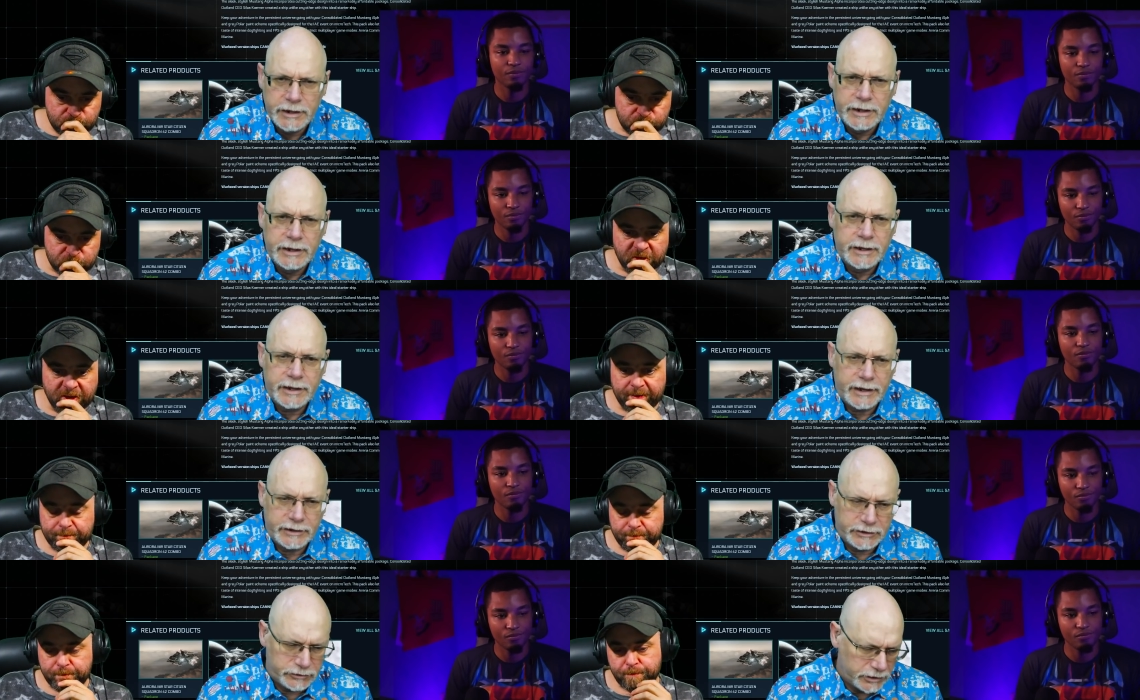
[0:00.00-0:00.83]
Speaker 1: Yeah,
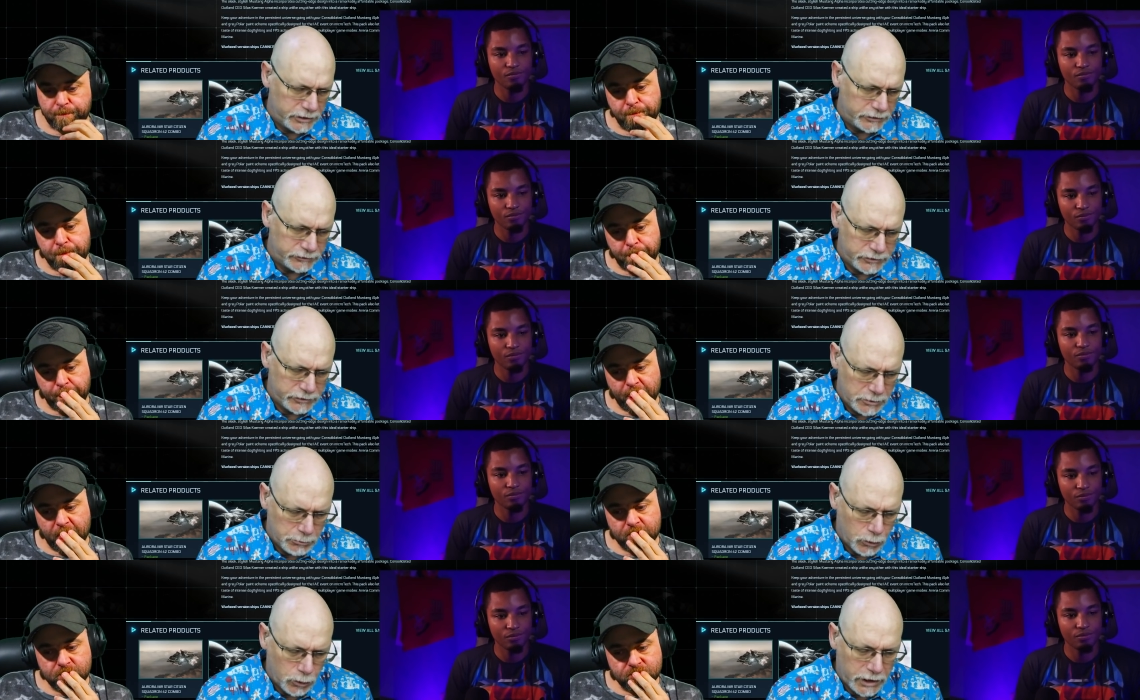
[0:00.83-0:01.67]
and it does
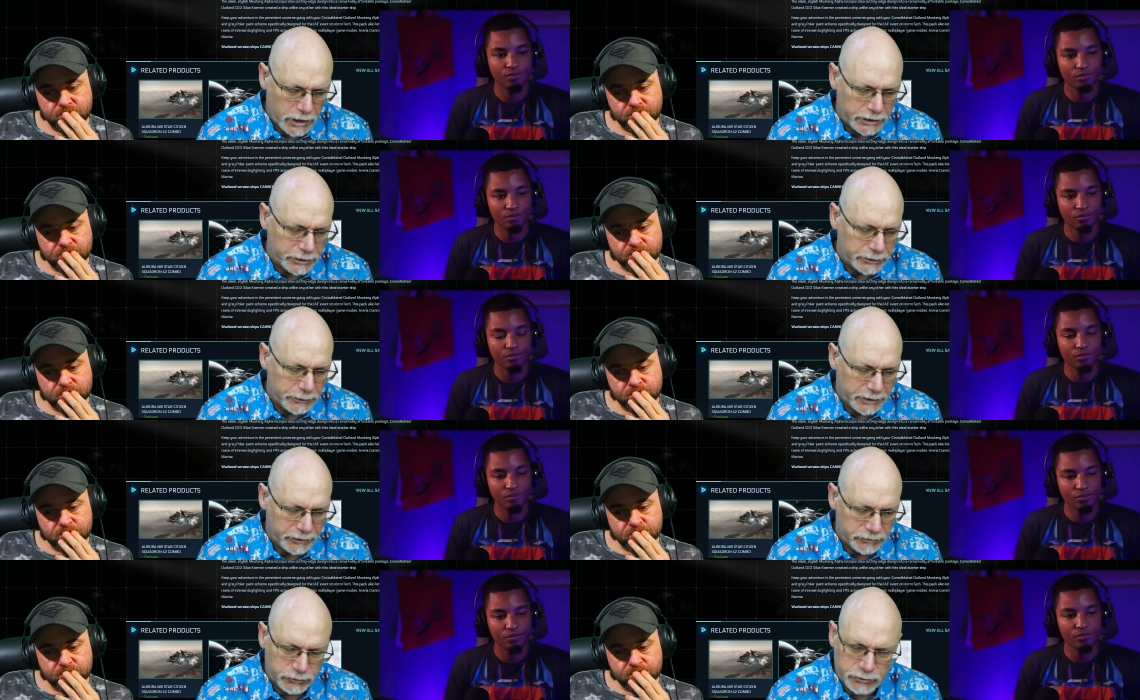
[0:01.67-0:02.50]
more cargo,
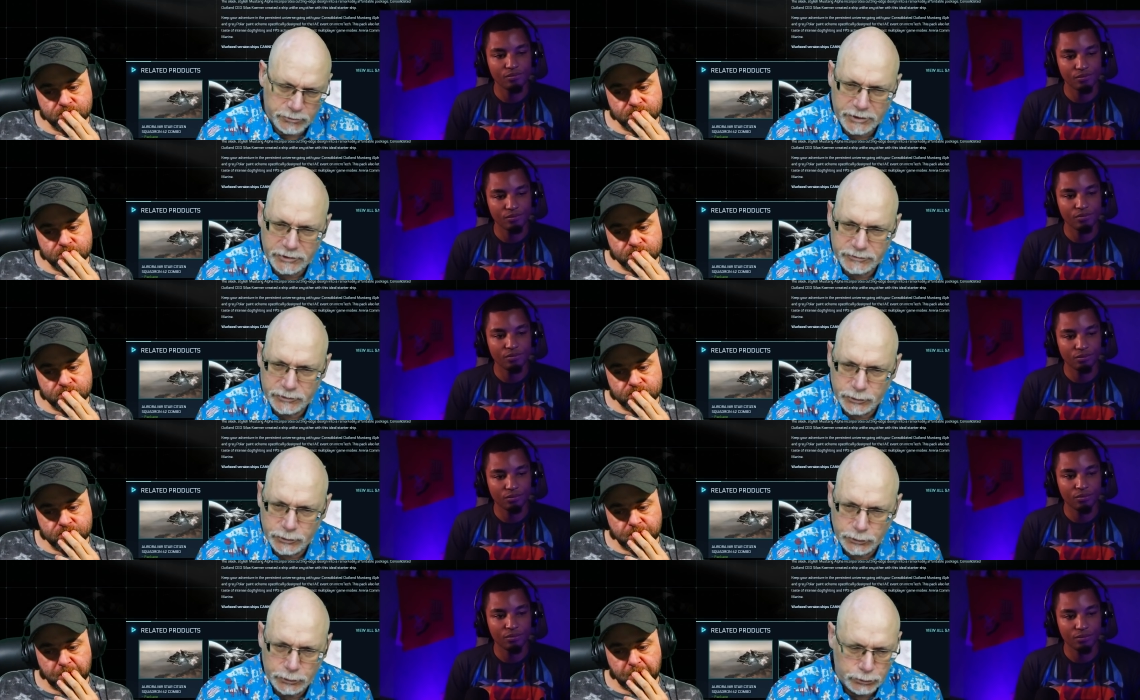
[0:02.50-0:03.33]
has space for
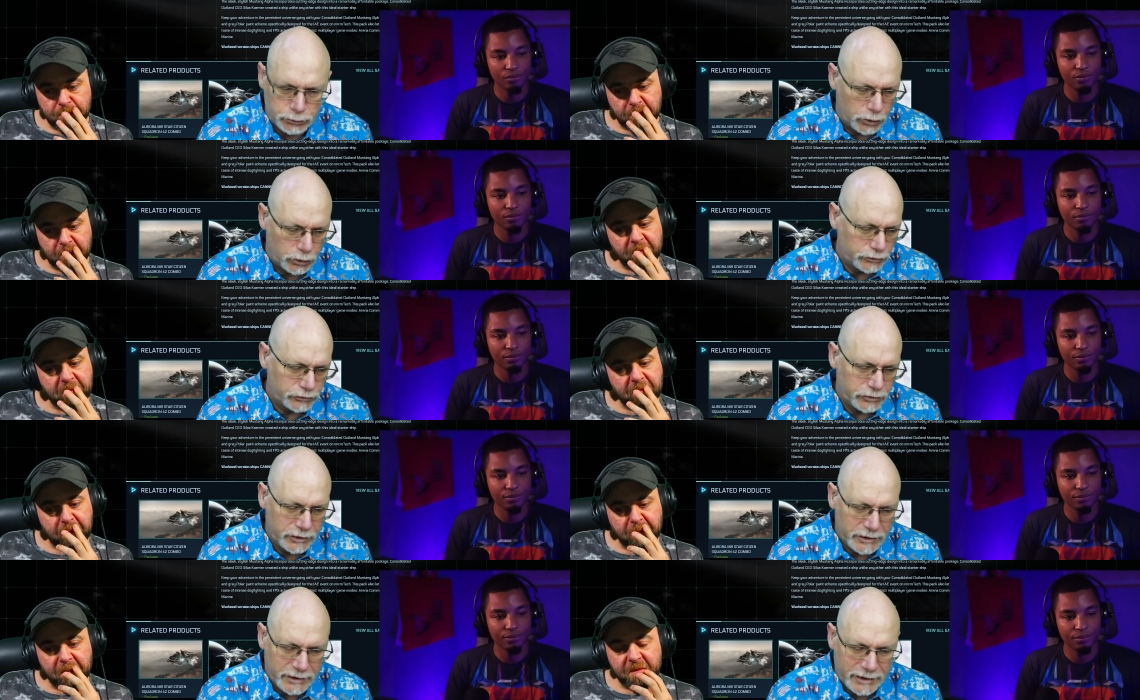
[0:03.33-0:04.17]
two rocks,
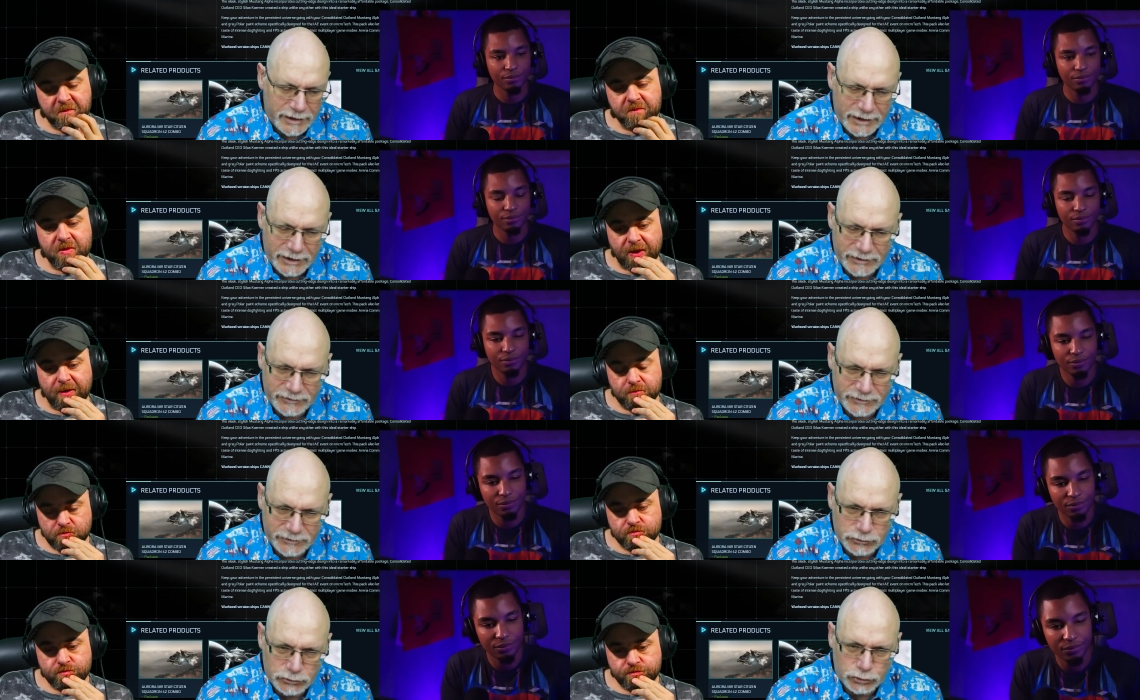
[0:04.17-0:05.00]
has
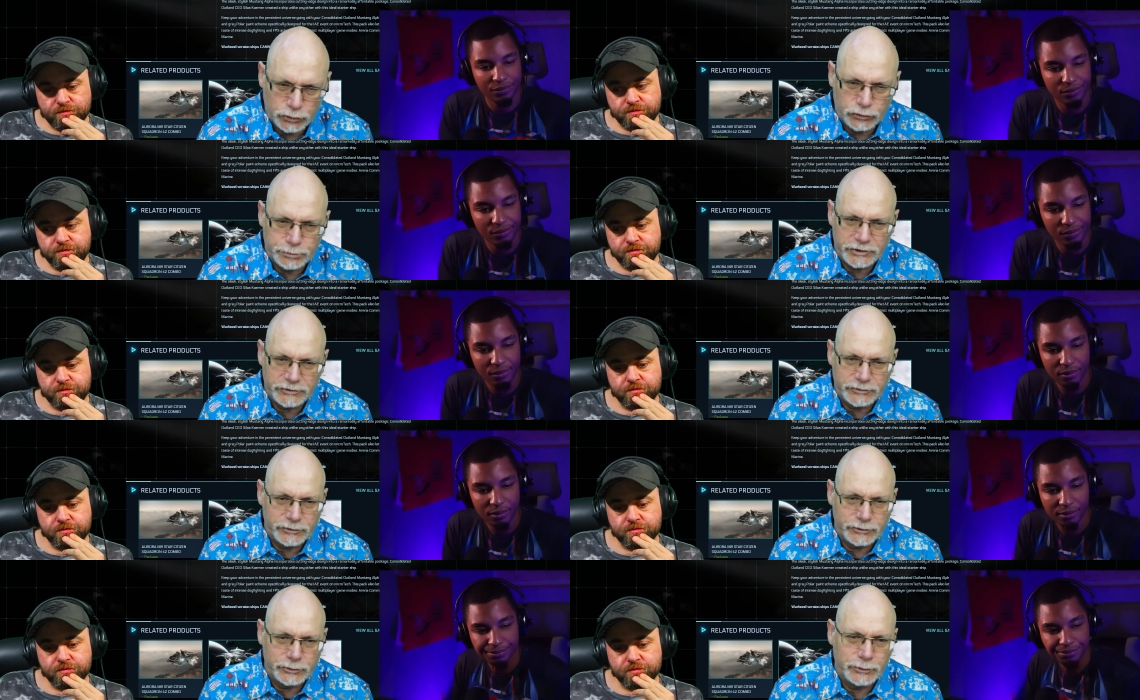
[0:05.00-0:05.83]
crew space for
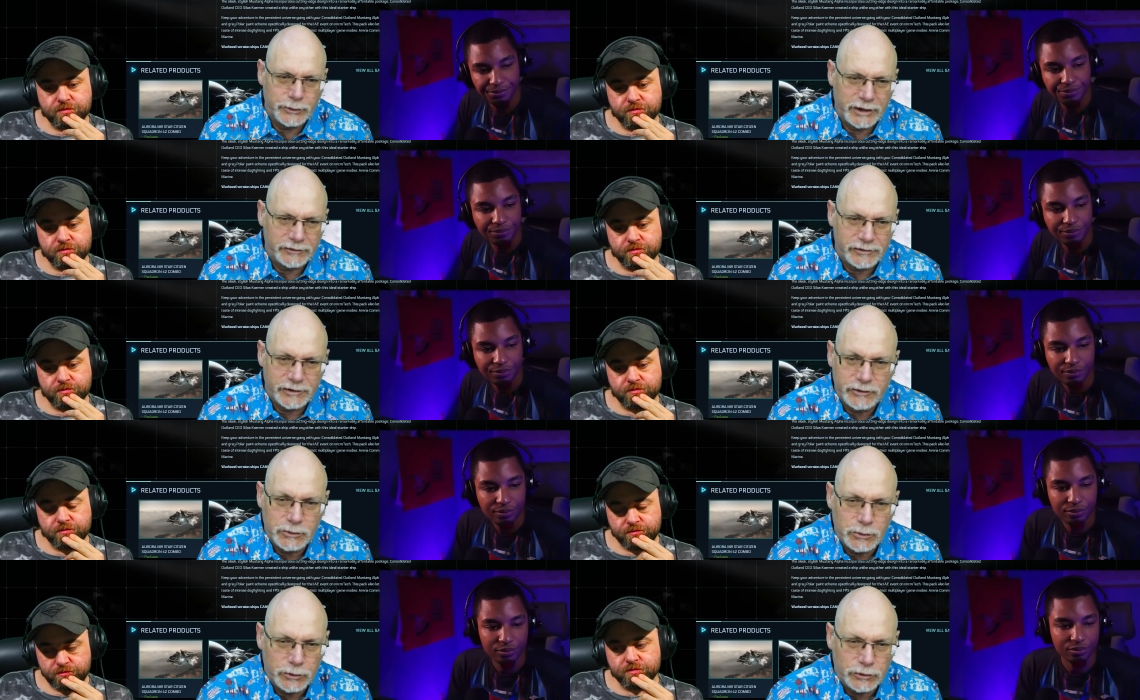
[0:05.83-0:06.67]
two, has living
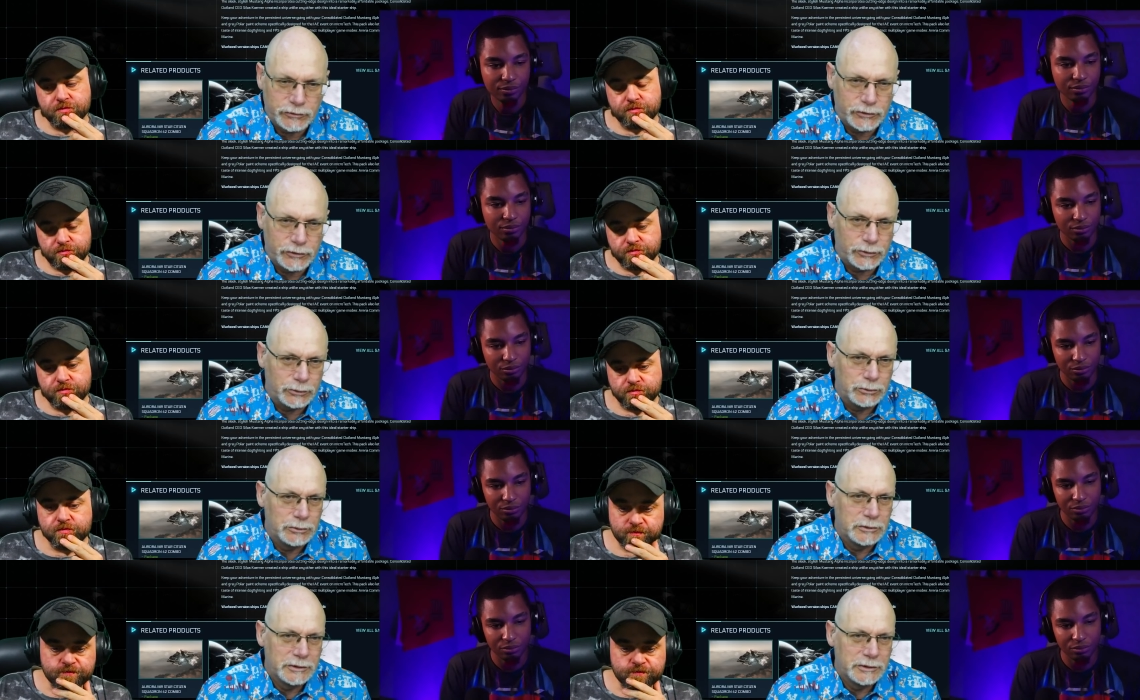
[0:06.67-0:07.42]
quarters for two,